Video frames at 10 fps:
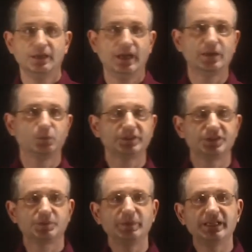And what
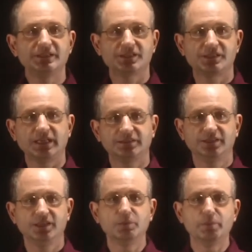this means is that
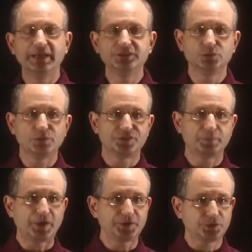the momentum of the
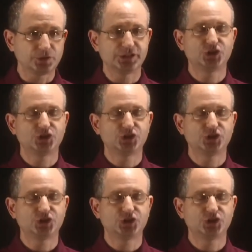particle is